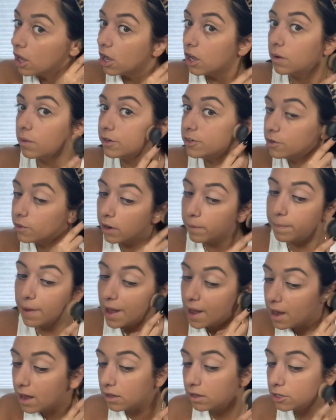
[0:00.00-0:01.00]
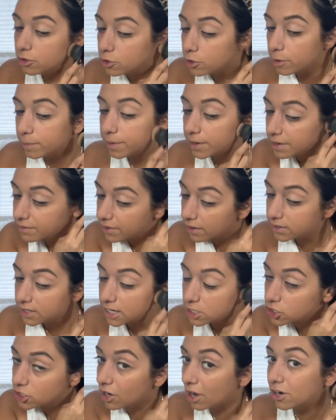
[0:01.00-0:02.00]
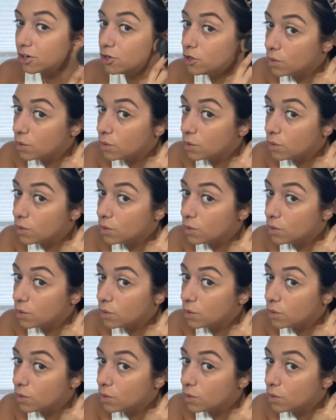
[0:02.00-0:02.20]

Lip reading: when you are pale and you're putting foundation on,